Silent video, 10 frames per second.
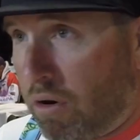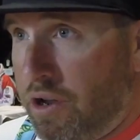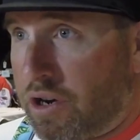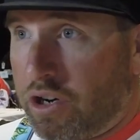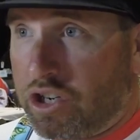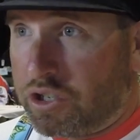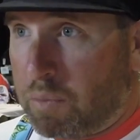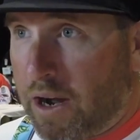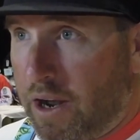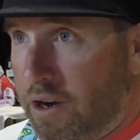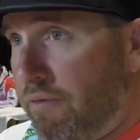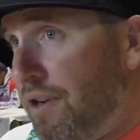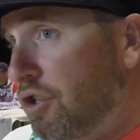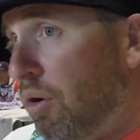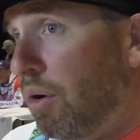or you could just buy
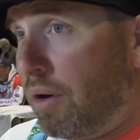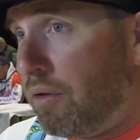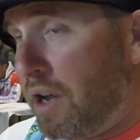individual.